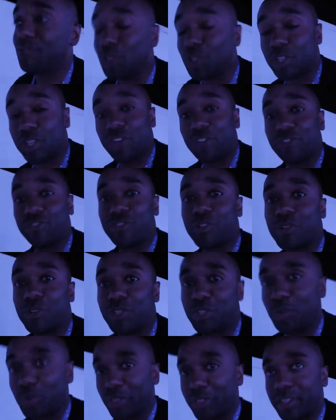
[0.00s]
Looking
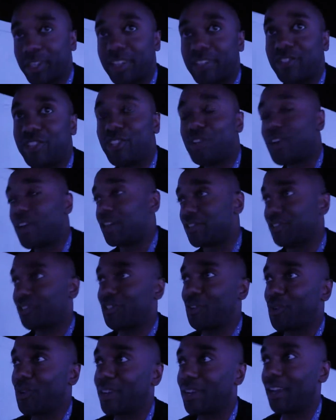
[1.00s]
forward to what the next year has in
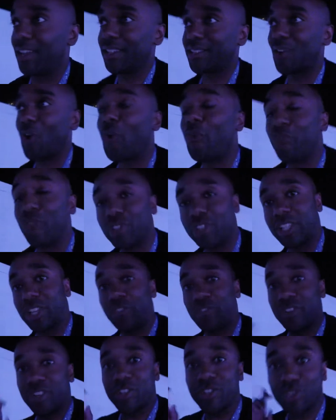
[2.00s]
store, I guess. Hopefully,
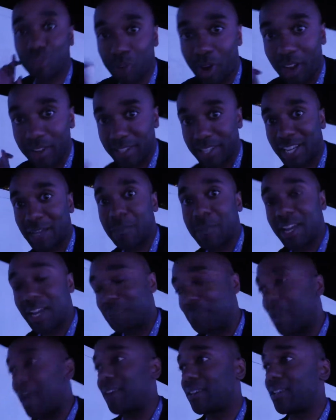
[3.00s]
fingers crossed, I can make
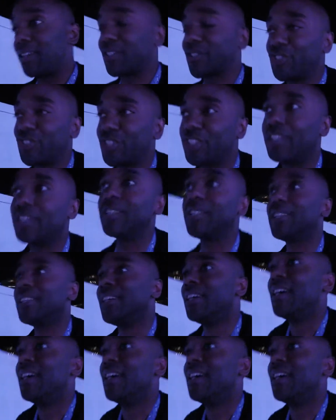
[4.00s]
it back next year.